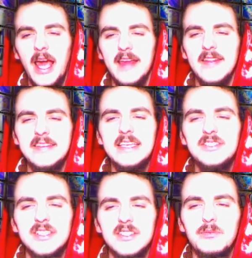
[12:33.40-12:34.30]
And the
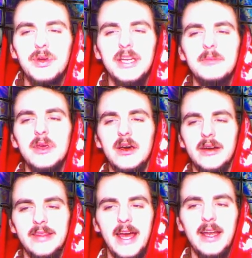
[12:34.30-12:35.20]
teachings of Brigham
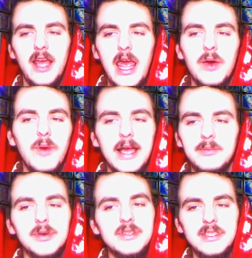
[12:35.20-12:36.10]
Young that a
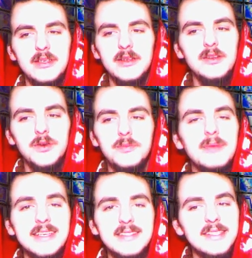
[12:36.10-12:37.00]
white person who
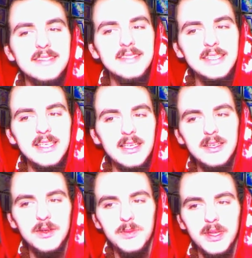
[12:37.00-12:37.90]
mixed his
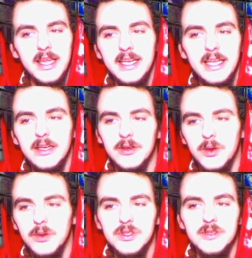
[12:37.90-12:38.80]
seed with a
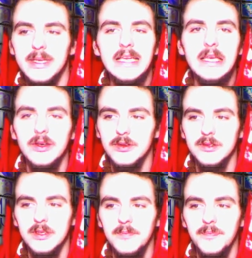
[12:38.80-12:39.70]
Negro should be killed.
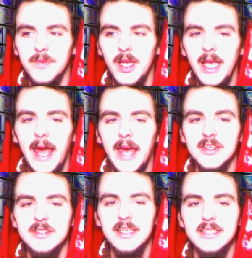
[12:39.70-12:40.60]

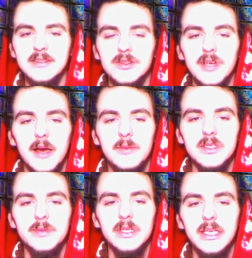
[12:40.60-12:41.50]
Anderson has described
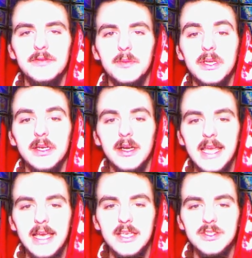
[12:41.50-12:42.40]
his belief from a young
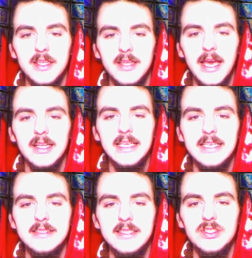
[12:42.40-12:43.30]
age that the
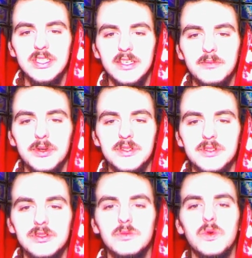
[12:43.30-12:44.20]
LDS teaching of
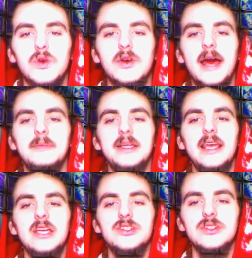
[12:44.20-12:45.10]
personal moral
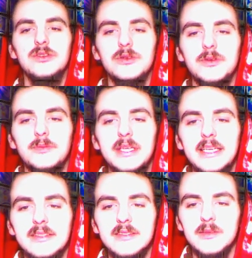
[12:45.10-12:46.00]
abdication through
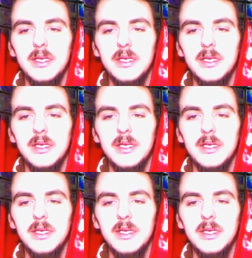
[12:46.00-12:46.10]
obedience to